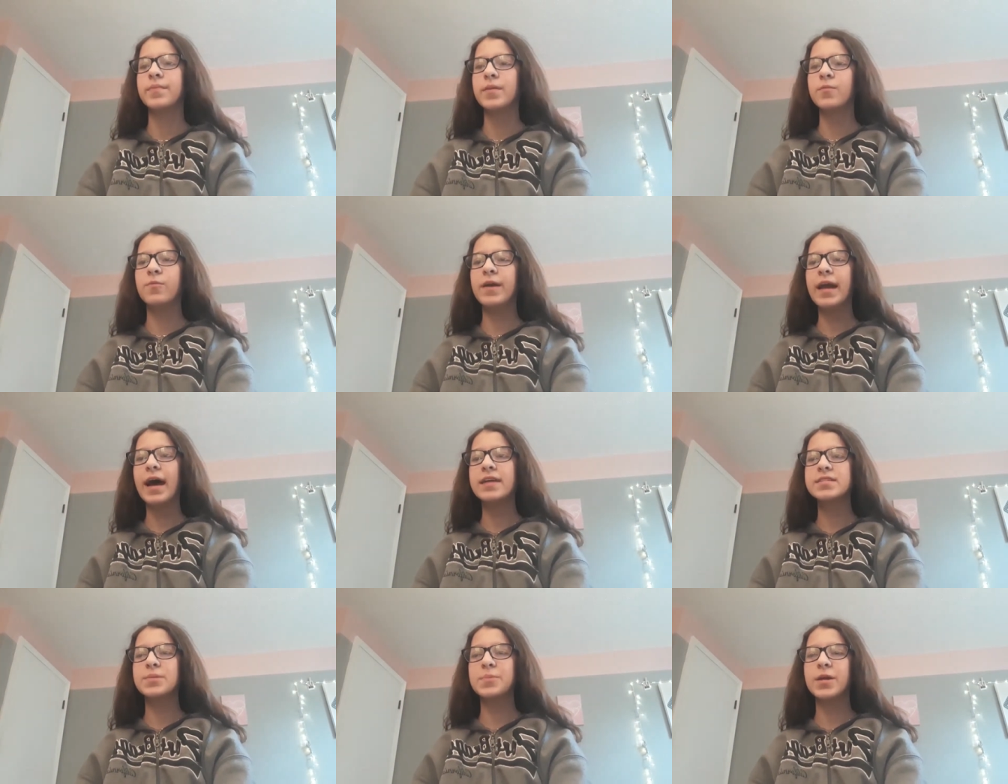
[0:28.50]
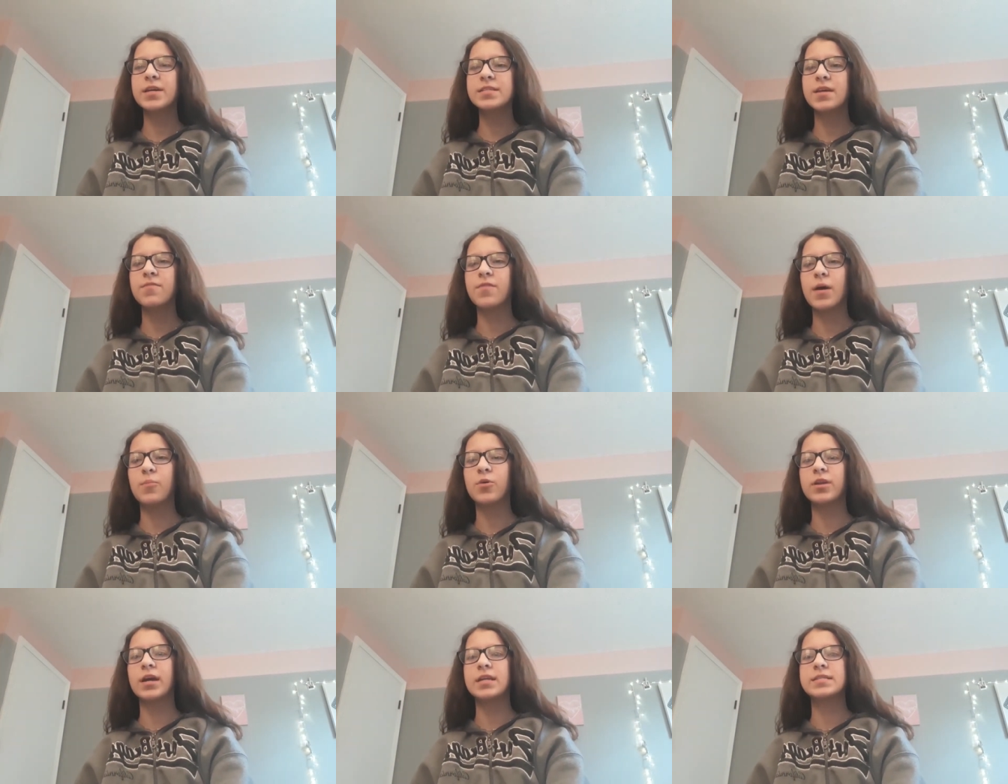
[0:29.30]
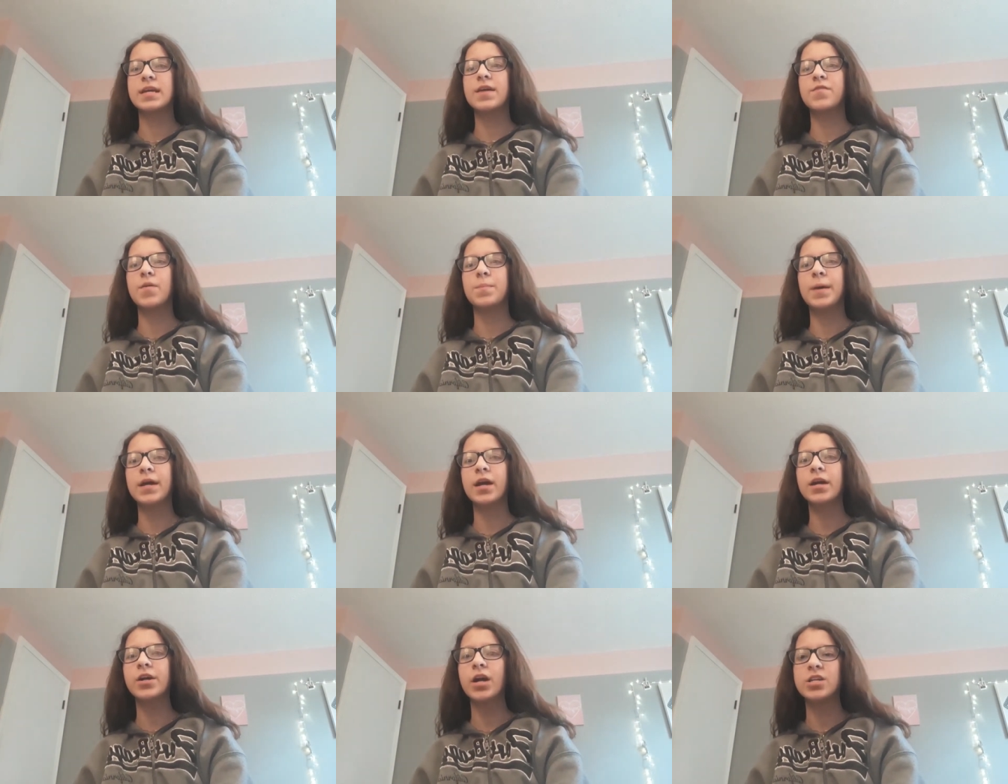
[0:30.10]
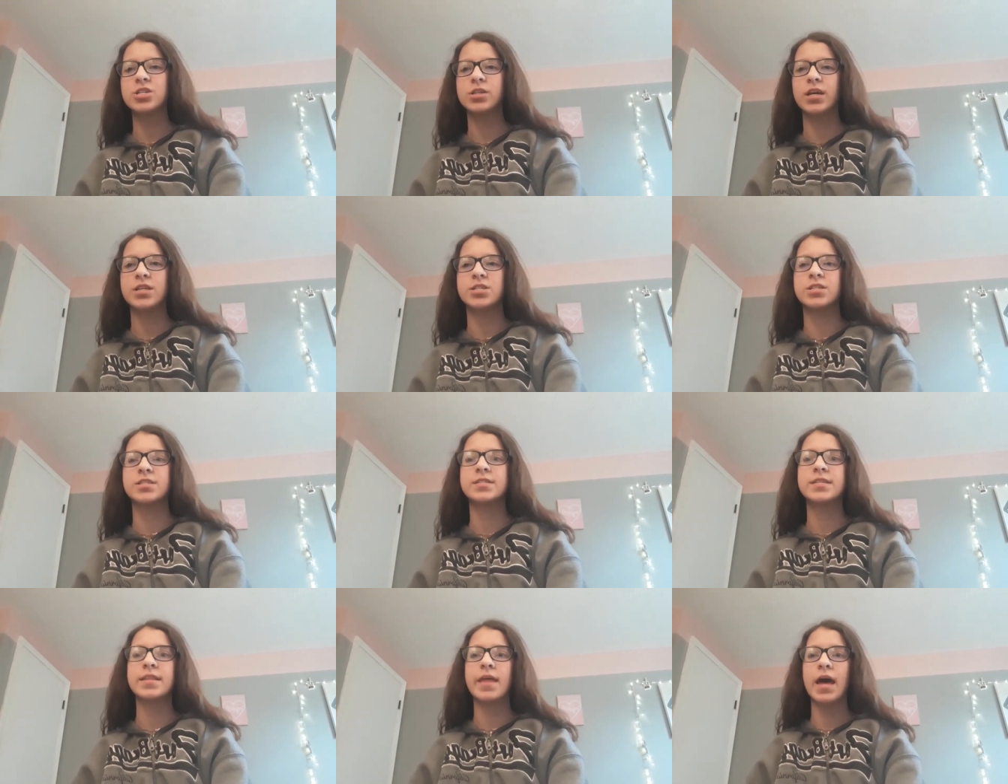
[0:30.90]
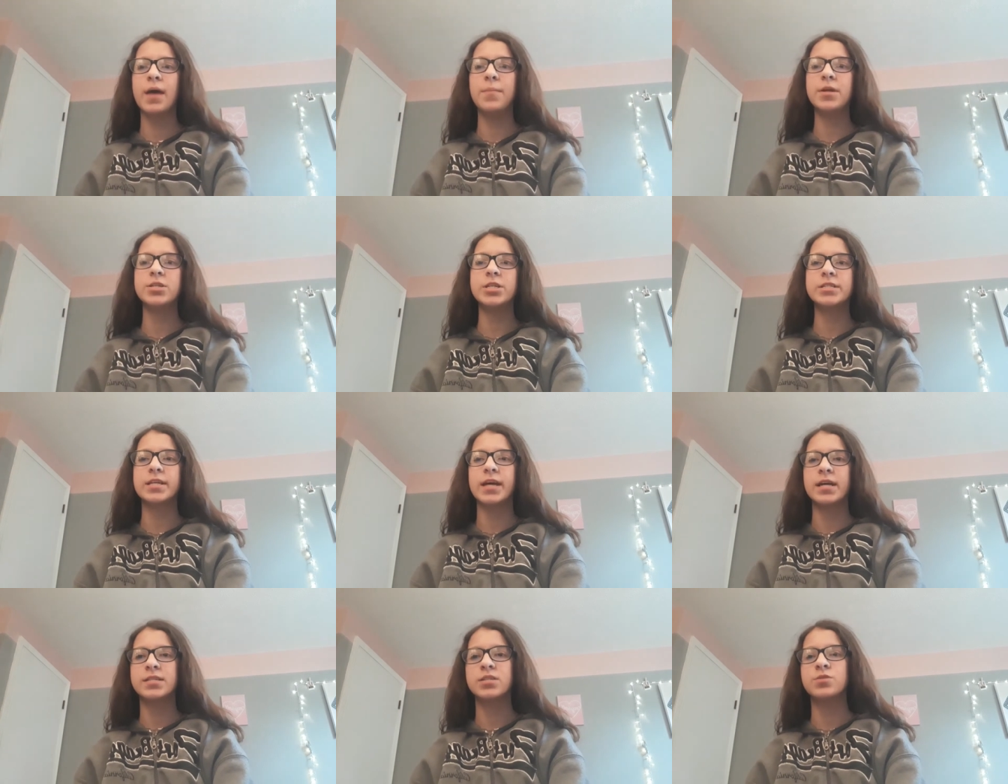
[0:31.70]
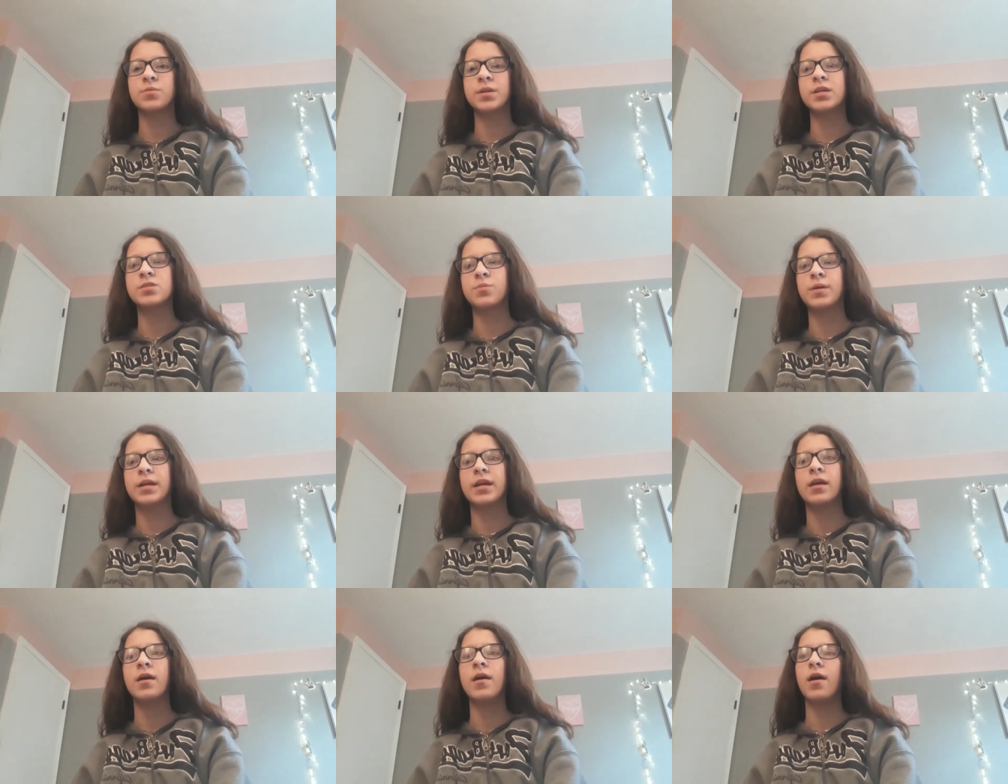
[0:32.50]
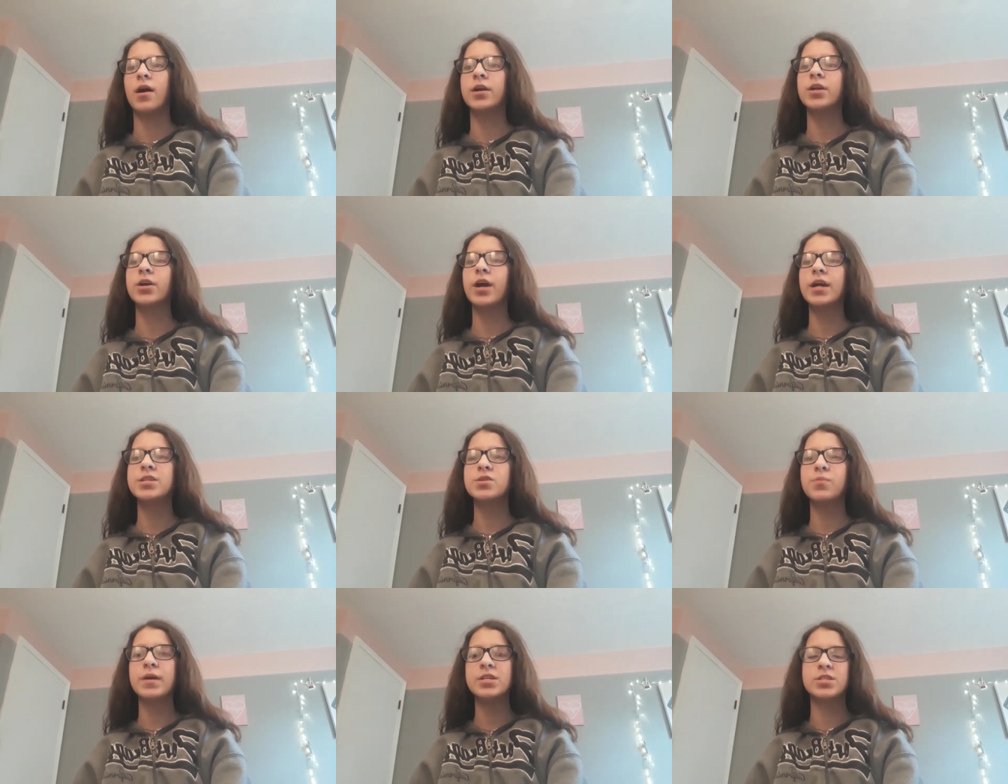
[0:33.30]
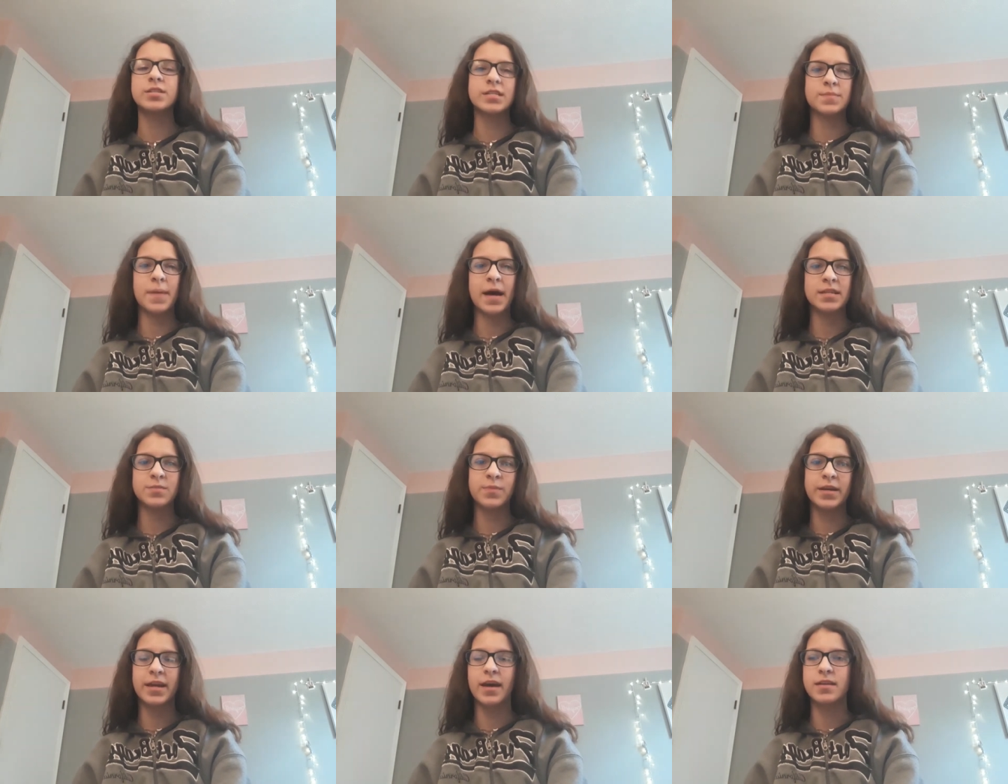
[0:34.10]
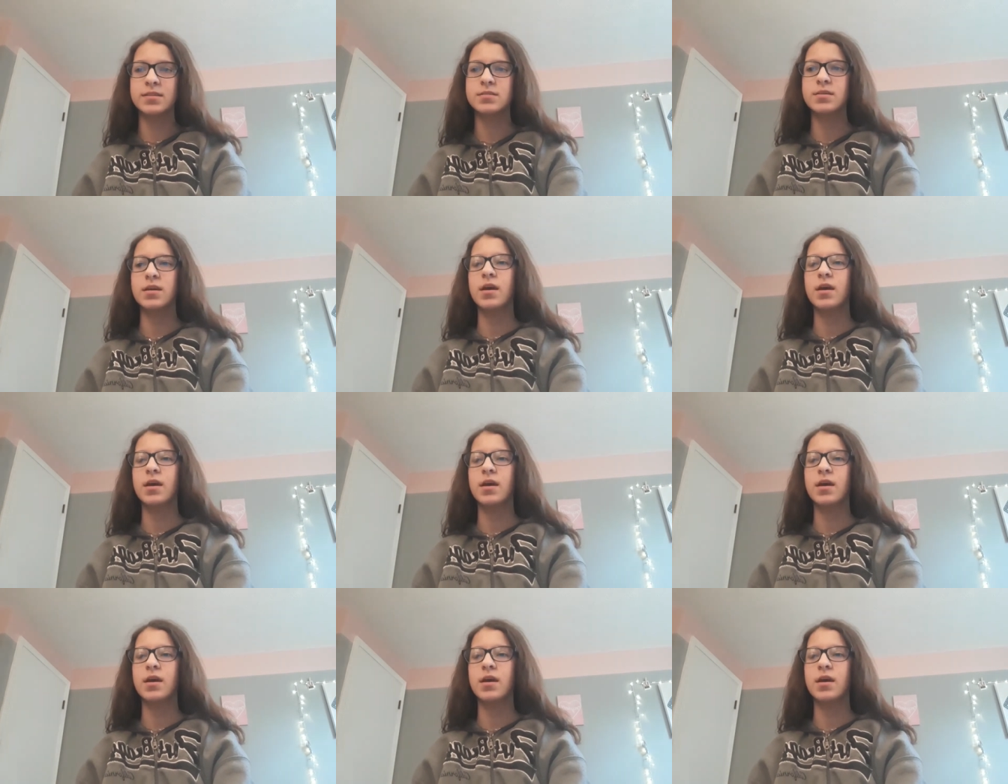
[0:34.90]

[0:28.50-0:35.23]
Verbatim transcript: We at WSFM would like to give a big congratulations to the MHS class of 2020 on your graduation this past weekend.